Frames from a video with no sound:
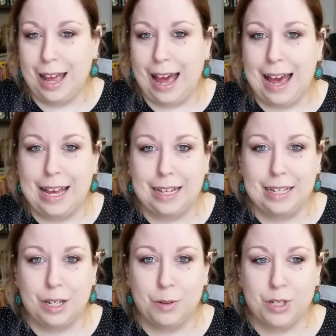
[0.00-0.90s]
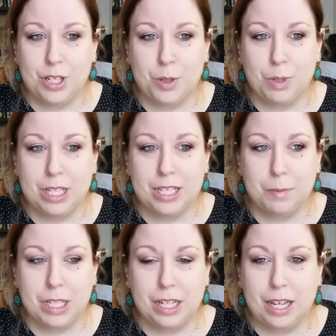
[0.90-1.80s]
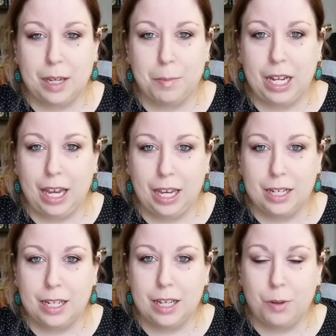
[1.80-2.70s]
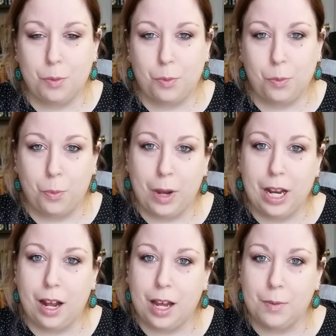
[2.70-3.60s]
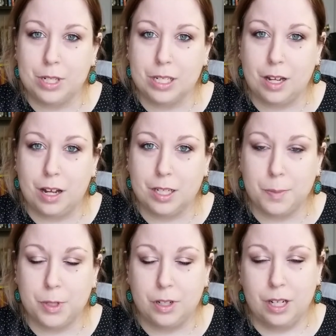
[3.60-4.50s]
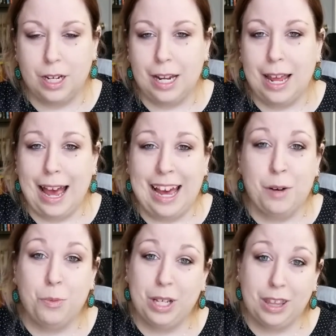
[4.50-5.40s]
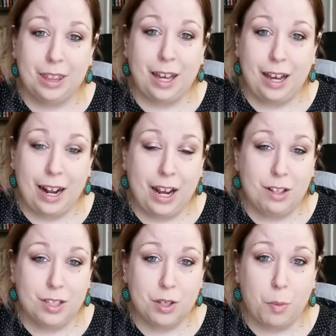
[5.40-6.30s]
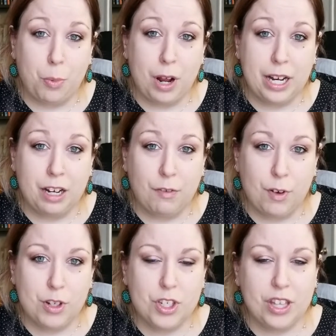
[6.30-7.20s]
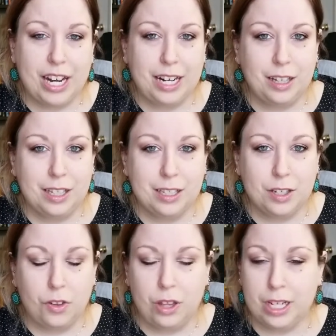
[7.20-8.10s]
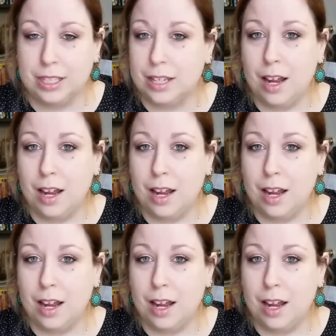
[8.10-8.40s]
And it was just really something that came in handy when I was in the hospital. And with that, I also brought earphones so that I could listen to things.